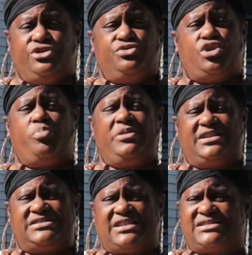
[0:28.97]
you know,
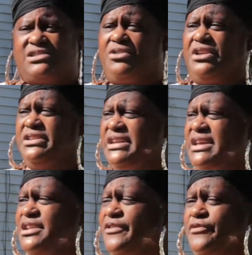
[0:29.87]
because I saw the
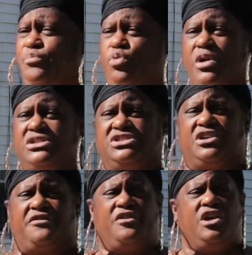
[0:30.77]
need of importance
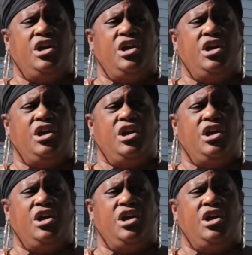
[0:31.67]
of